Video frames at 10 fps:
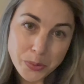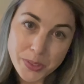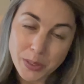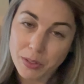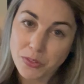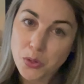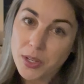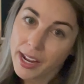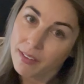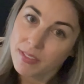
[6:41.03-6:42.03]
So if you
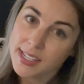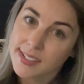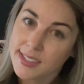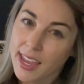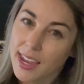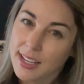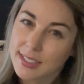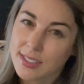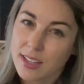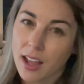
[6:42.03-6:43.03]
can have these
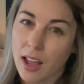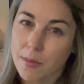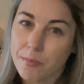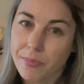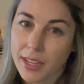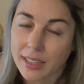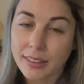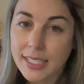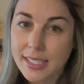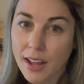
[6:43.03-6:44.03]
things, um, at
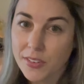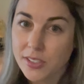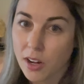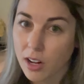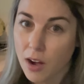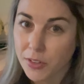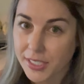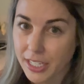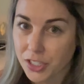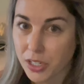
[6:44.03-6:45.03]
least have a start a
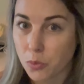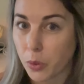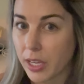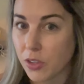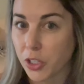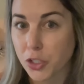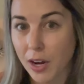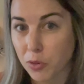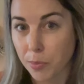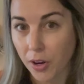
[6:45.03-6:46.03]
conversation with your
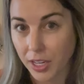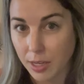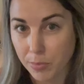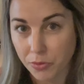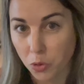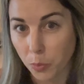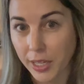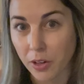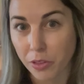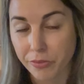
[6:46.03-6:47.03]
travel party before we
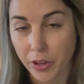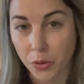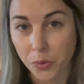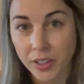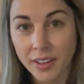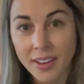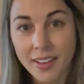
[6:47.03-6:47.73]
get on the phone.